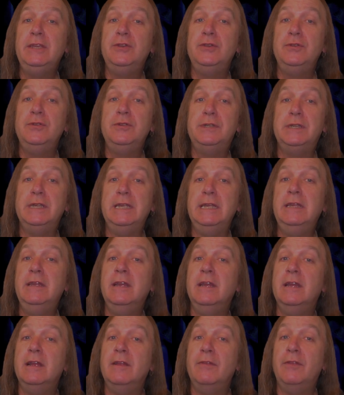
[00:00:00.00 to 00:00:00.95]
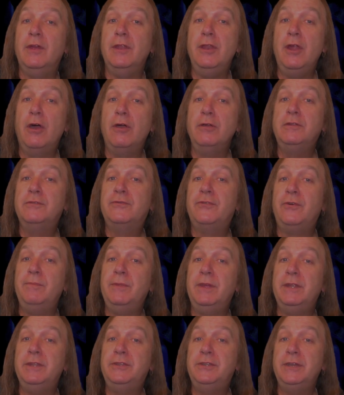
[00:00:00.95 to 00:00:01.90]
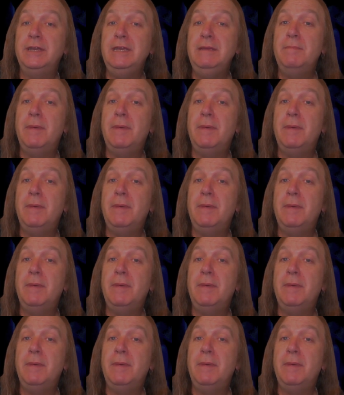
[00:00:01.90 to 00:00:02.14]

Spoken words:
using the notes from the D